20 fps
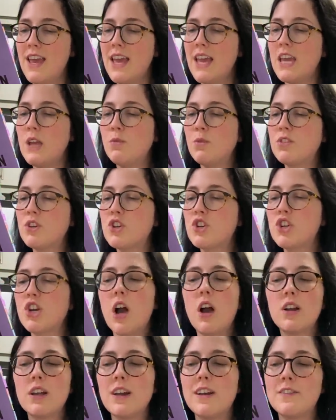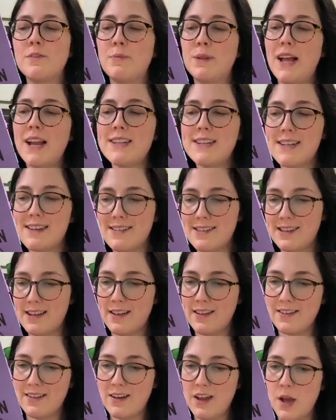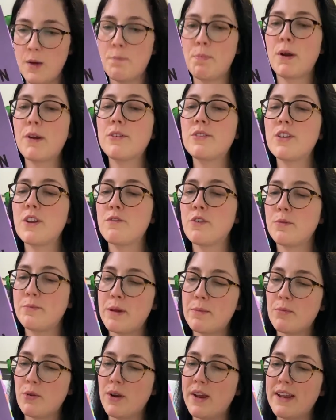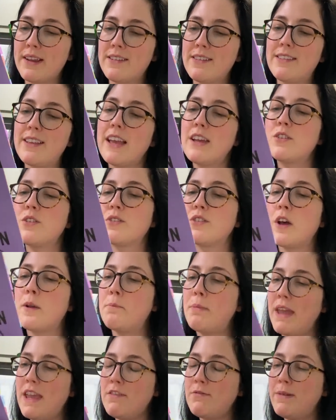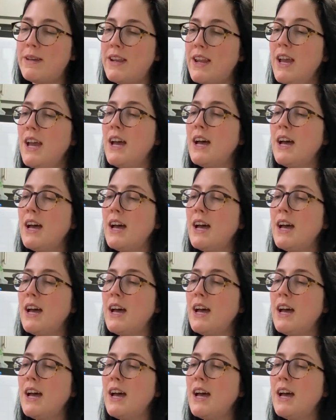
It was a shock of blinding sun, a burst of remembering, sandals on pavement,